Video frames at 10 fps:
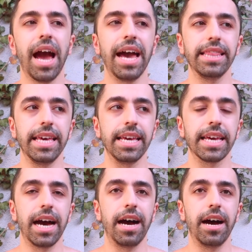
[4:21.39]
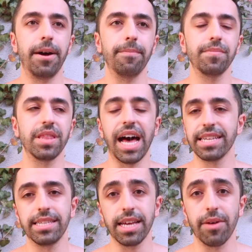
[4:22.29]
i think um,
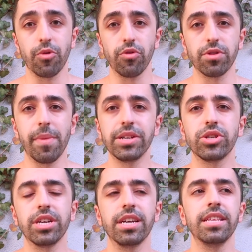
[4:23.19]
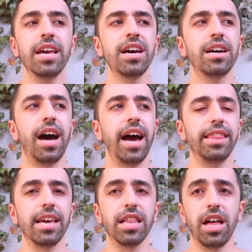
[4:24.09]
last thing i'm going to mention i
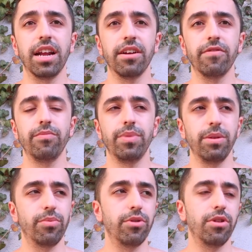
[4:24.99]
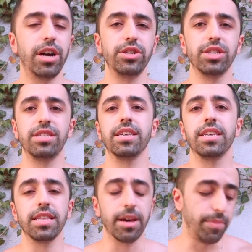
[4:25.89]
think a lot of people are just
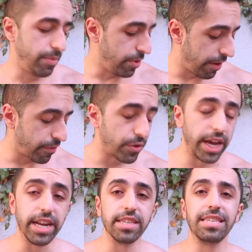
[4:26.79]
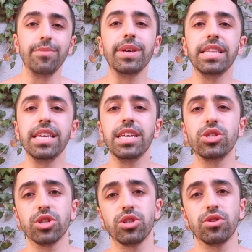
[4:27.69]
thinking that people have created cbd
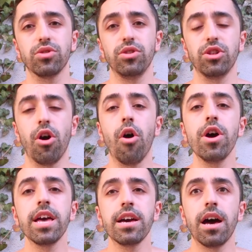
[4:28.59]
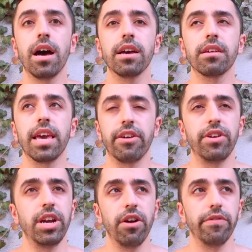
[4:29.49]
just to you know get
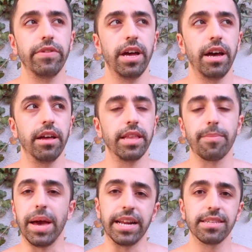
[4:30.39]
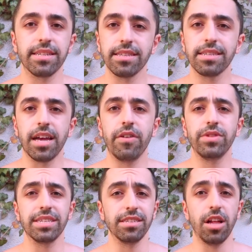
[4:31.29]
rid of the like medicine stuff
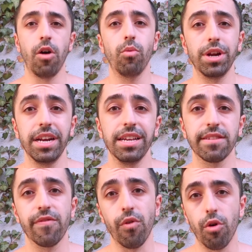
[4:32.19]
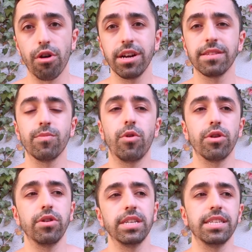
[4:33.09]
this is not what it is for it's
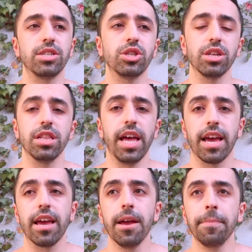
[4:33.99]
more necessarily like